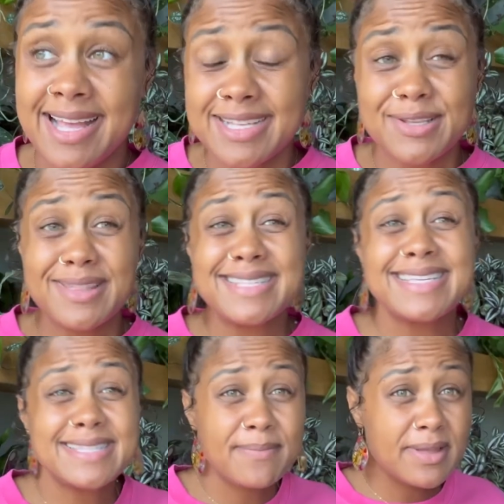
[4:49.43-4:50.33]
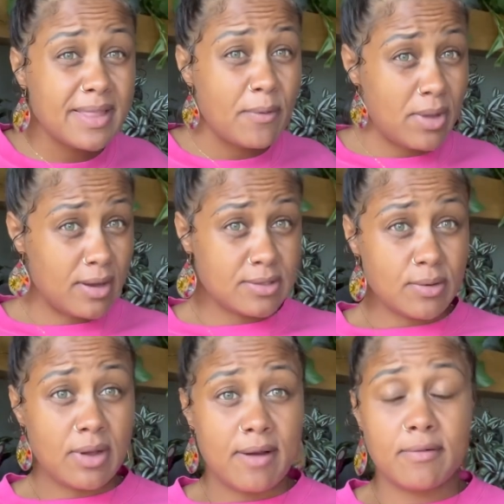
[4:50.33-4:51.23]
So this is something that we
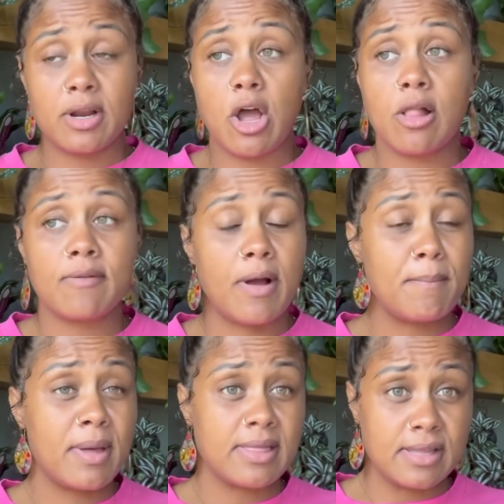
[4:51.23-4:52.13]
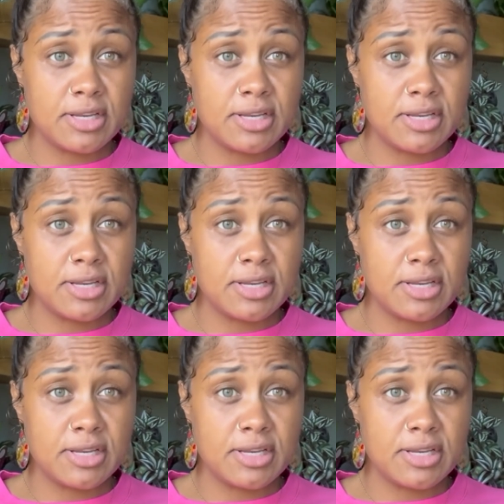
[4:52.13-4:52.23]
also cover in all of our monthly